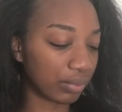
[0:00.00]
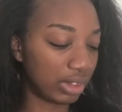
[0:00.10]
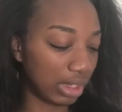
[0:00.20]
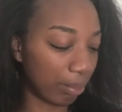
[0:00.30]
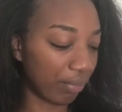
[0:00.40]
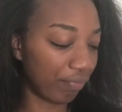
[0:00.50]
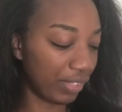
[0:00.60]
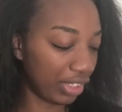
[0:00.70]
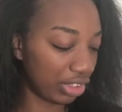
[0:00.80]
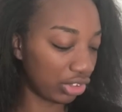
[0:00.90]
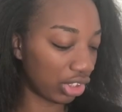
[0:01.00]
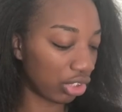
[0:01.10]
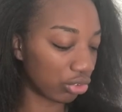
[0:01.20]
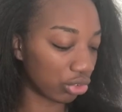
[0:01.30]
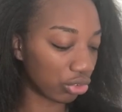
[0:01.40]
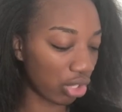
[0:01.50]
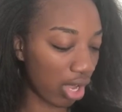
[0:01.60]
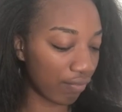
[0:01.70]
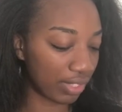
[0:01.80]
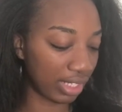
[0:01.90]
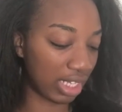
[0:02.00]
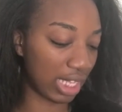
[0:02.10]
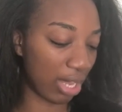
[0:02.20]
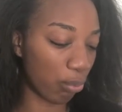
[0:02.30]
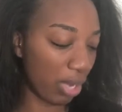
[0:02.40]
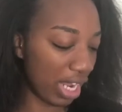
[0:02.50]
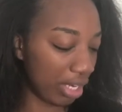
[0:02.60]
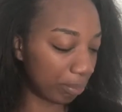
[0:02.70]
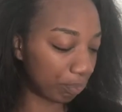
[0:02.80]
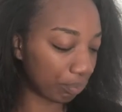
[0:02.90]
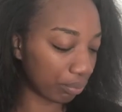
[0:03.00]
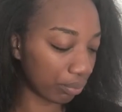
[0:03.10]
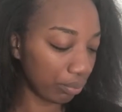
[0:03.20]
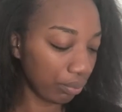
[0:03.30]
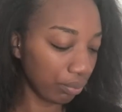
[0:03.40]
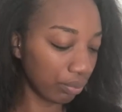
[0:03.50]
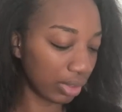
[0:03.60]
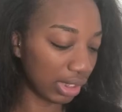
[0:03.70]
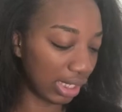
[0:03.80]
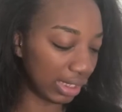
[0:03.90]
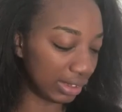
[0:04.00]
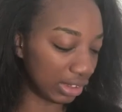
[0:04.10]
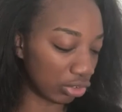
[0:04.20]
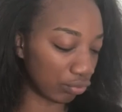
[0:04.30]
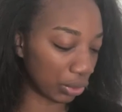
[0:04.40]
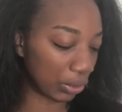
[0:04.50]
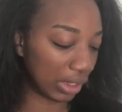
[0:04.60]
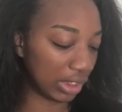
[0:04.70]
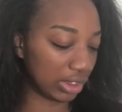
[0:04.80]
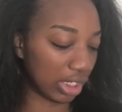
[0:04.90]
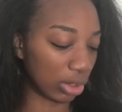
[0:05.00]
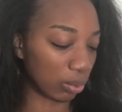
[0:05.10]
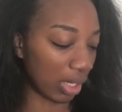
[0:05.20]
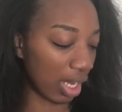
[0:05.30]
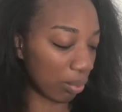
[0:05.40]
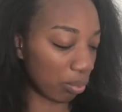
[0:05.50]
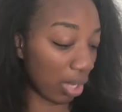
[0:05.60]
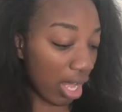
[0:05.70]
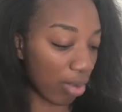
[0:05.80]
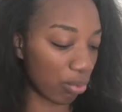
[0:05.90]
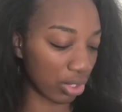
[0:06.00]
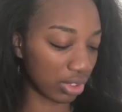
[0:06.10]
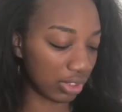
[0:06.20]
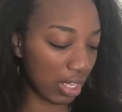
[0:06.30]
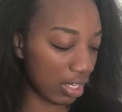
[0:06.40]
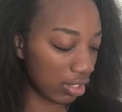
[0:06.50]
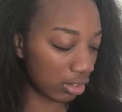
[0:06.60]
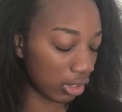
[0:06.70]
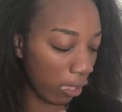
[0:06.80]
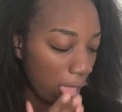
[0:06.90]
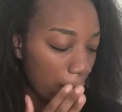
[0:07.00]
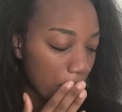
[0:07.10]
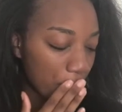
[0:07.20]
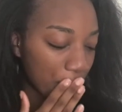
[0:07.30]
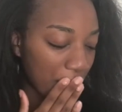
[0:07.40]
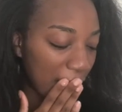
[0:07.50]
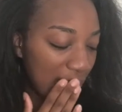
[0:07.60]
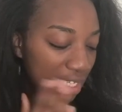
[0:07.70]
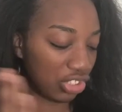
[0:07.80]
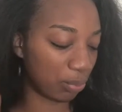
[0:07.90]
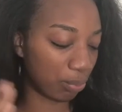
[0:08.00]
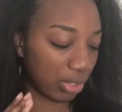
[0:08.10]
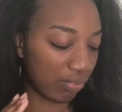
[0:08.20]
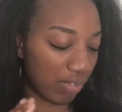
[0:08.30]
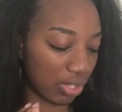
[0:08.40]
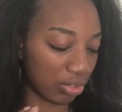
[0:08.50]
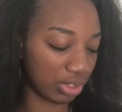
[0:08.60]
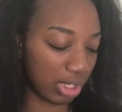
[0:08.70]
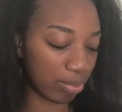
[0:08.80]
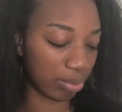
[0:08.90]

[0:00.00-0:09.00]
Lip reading: tip finish, ultra soft, thin, and lightweight. Ideal for creating styles with hot water settings. And it's pre-feathered tips